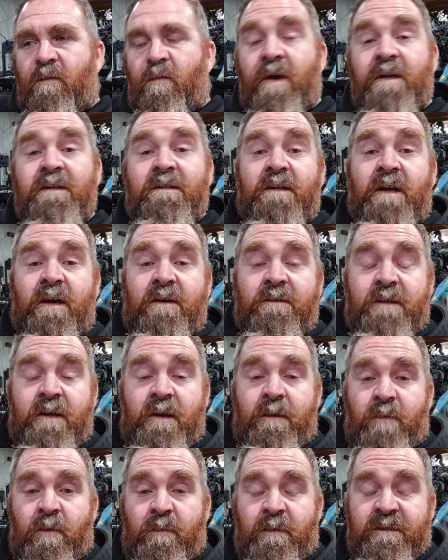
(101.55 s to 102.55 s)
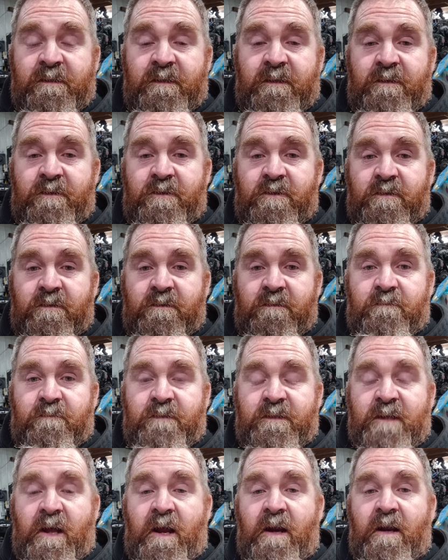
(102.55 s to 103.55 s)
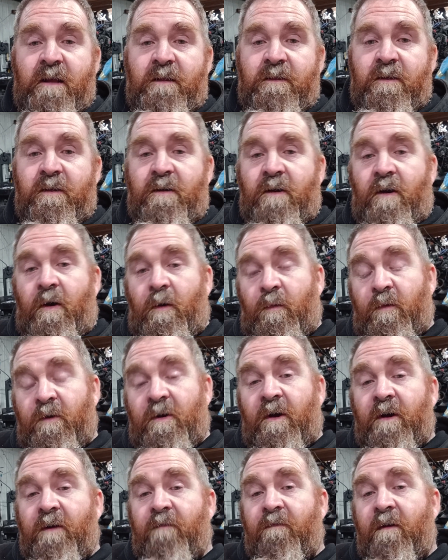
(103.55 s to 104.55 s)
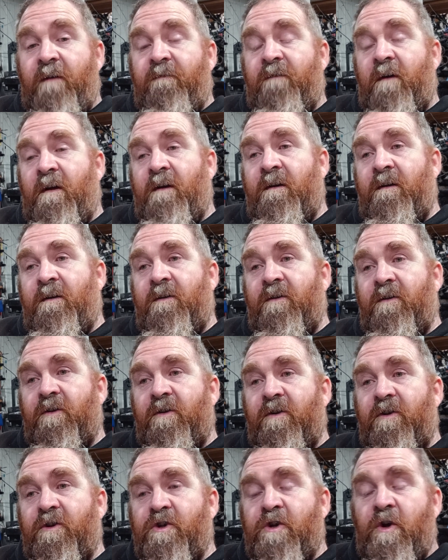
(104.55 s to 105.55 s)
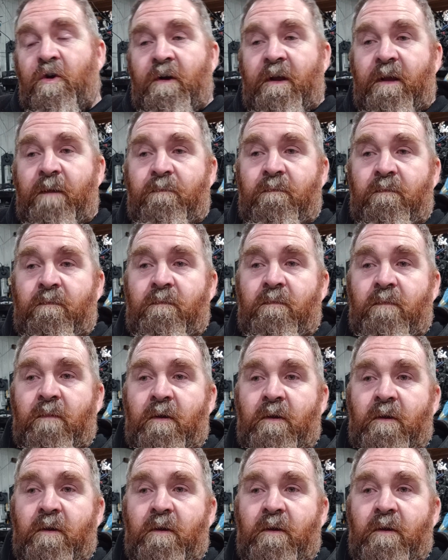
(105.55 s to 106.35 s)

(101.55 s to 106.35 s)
Wednesday I sent him a message stating that I would like a refund, showed him